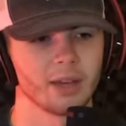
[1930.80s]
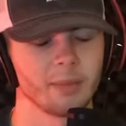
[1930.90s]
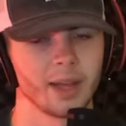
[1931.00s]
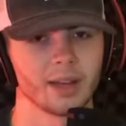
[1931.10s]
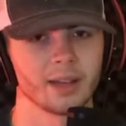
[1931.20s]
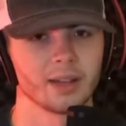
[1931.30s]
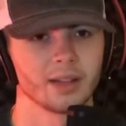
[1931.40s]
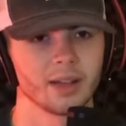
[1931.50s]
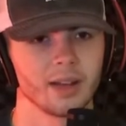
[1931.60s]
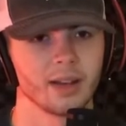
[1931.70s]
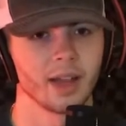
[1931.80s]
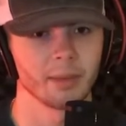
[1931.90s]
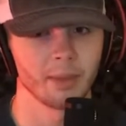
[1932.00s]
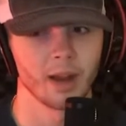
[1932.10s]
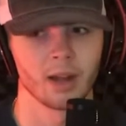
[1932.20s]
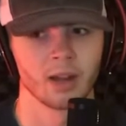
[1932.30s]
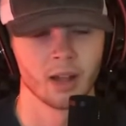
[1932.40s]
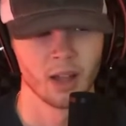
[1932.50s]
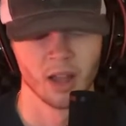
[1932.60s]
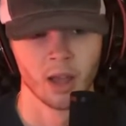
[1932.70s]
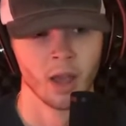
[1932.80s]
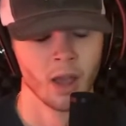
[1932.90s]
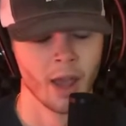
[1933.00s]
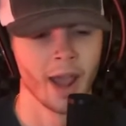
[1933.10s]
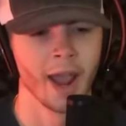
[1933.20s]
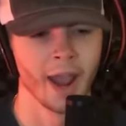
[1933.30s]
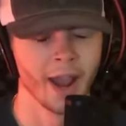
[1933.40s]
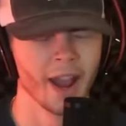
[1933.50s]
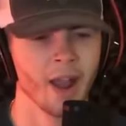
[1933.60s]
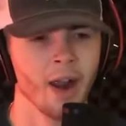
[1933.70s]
man. A nightmare. A